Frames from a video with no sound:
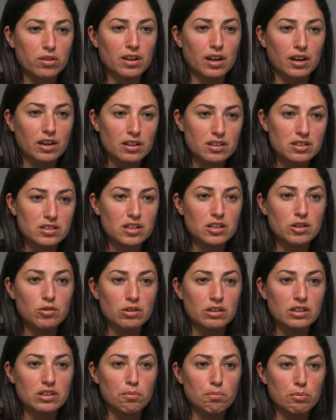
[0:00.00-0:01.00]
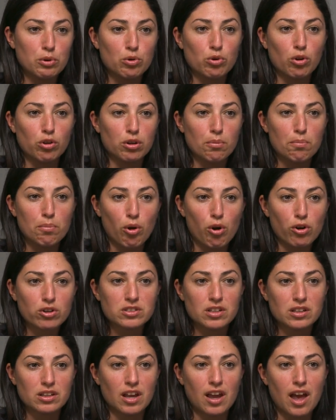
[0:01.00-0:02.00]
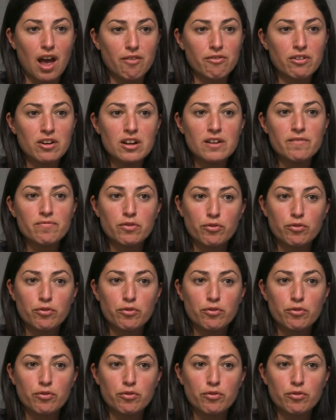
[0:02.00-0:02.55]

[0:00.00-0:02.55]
and they're continuing to build on the blocks that they have